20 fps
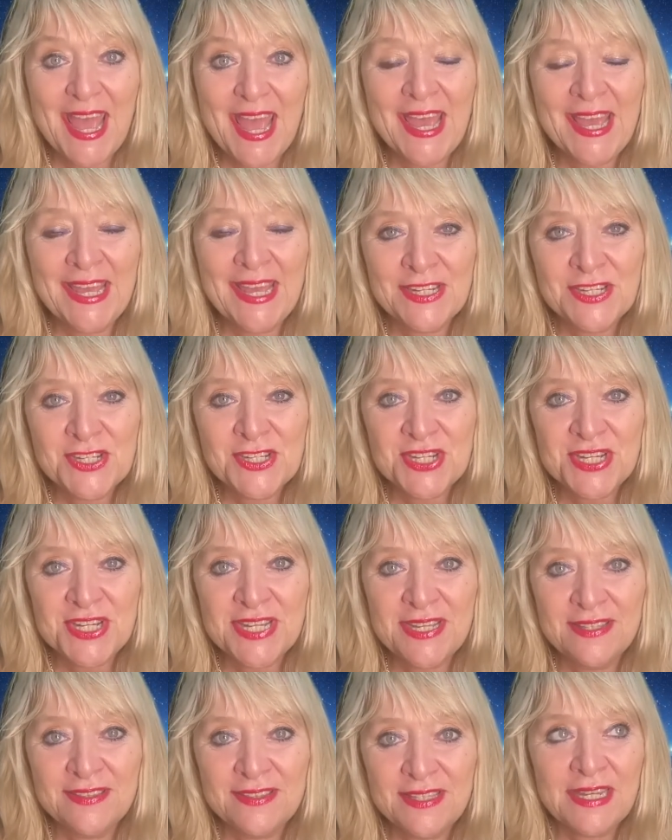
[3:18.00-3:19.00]

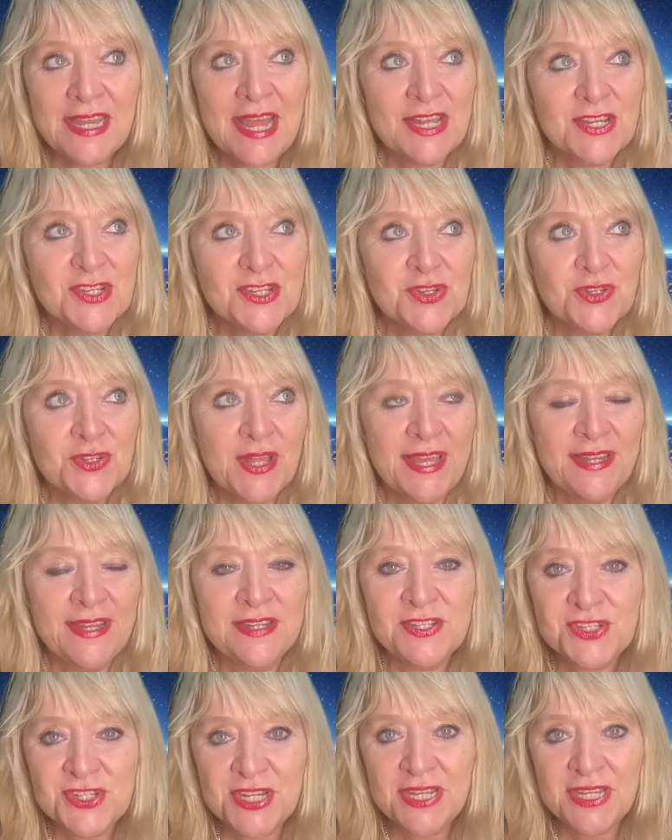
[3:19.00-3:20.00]
energy, the natural
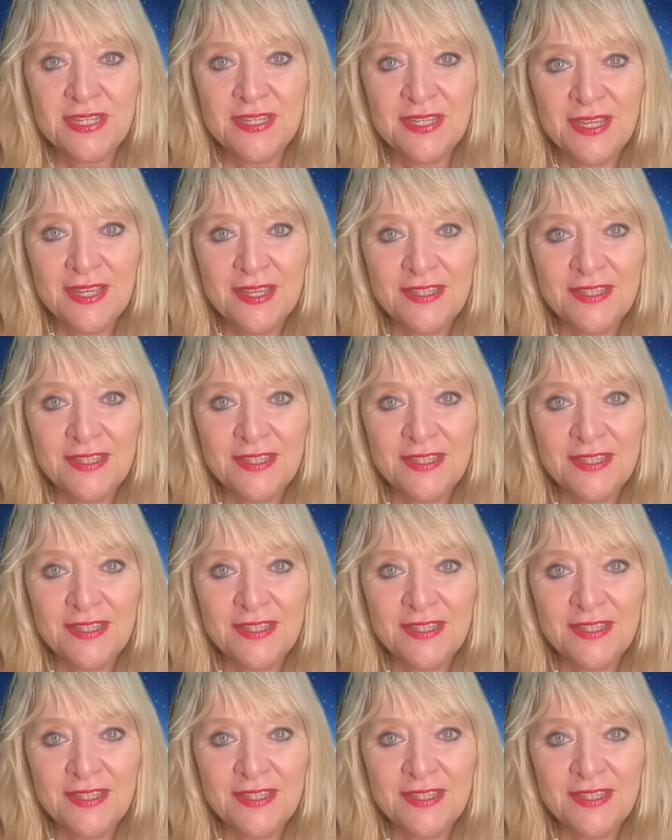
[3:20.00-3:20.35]
energy,